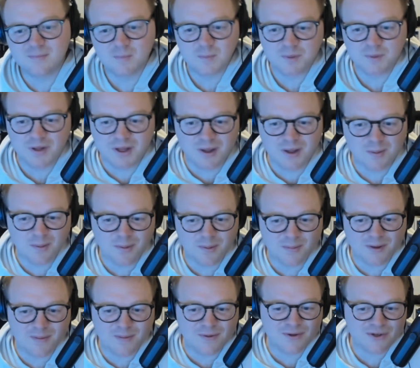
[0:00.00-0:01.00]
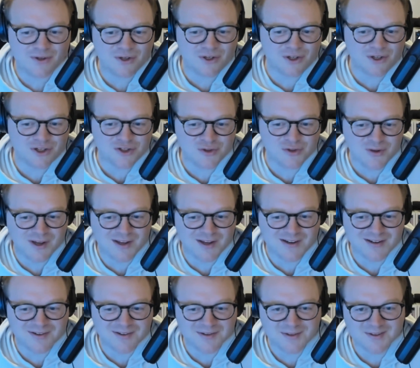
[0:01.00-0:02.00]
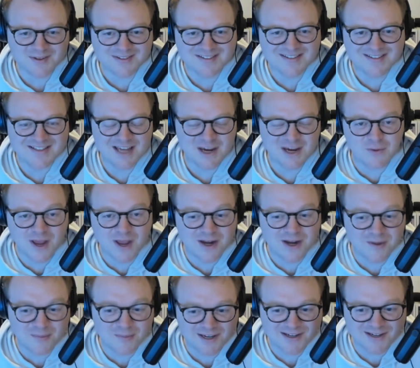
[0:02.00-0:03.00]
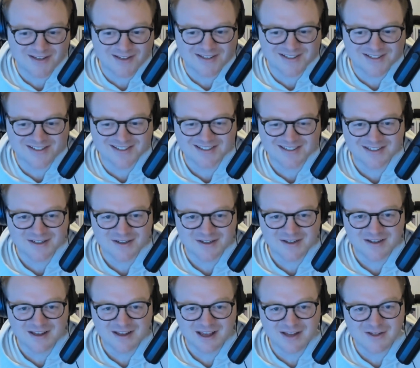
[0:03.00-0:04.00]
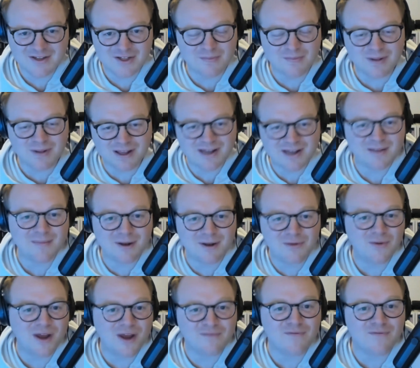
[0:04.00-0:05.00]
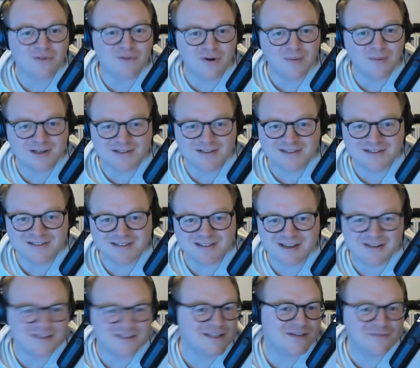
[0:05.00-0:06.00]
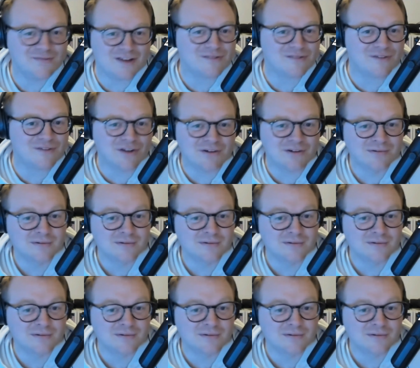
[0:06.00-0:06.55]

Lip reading: Yeah, but maybe you should just try and take random decks and just play them in random formats and see if that's fun.